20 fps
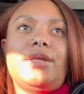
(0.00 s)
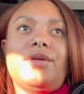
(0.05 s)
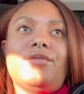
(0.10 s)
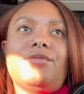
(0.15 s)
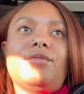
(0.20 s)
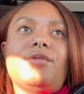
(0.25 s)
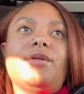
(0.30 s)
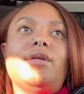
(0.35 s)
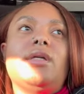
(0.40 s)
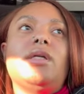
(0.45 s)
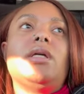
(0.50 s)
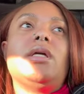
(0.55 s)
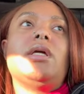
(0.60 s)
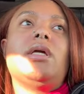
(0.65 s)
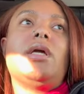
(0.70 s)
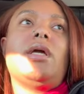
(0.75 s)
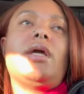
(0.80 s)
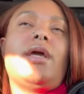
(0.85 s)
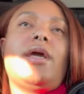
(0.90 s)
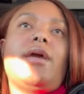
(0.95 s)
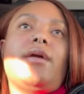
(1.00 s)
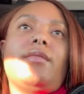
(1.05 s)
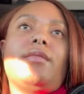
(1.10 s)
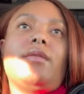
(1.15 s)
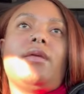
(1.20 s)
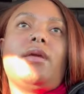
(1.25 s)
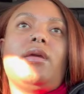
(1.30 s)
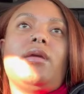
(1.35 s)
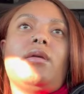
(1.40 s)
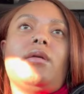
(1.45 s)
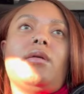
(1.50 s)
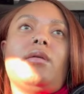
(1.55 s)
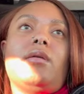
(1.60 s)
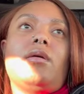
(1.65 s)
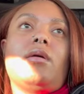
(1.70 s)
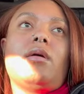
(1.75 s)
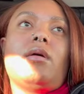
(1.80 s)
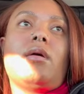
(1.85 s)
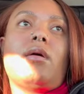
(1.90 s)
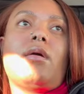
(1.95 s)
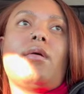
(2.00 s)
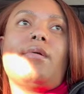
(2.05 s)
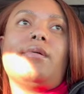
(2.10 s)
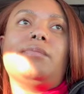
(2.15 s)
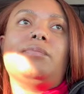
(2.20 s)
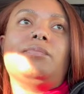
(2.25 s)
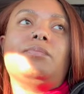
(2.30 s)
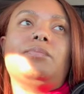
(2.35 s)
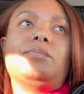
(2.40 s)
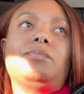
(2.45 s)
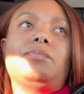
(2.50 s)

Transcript: different, and then um,